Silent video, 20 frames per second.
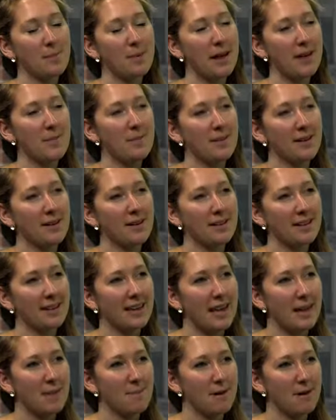paper that
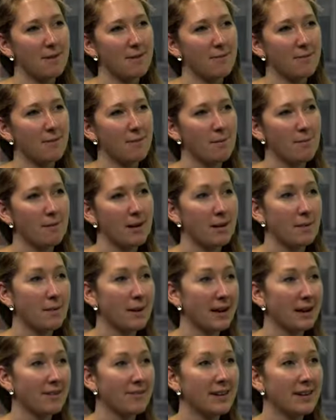came out by the
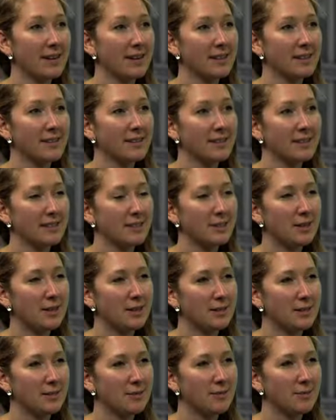Bank of England in
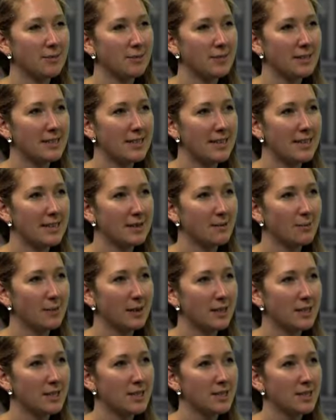2014,
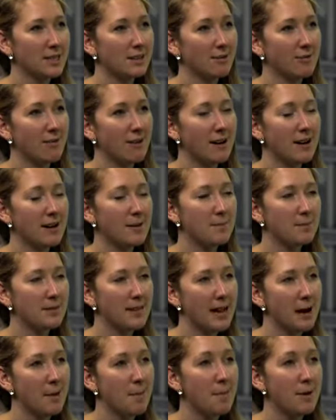which described
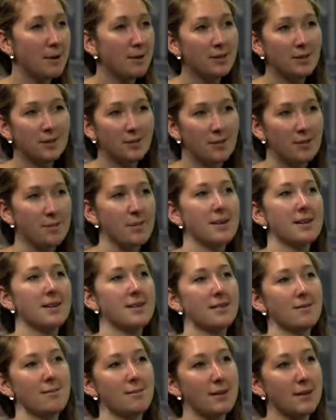how most of the money
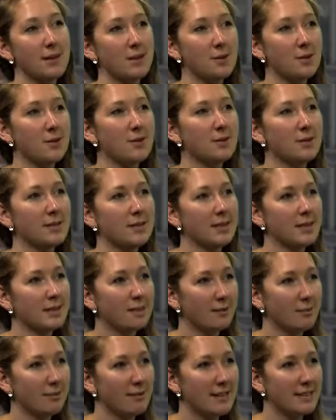that we use is
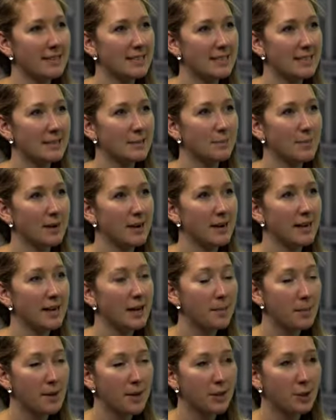created by
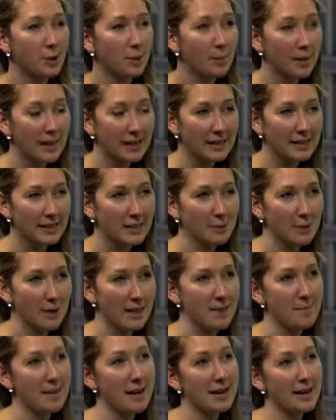commercial banks when
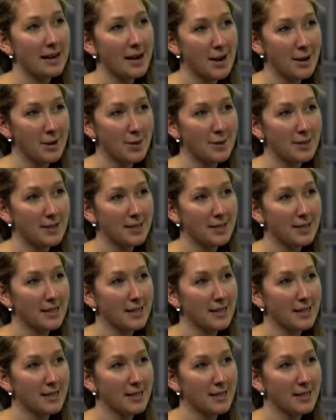they make loans.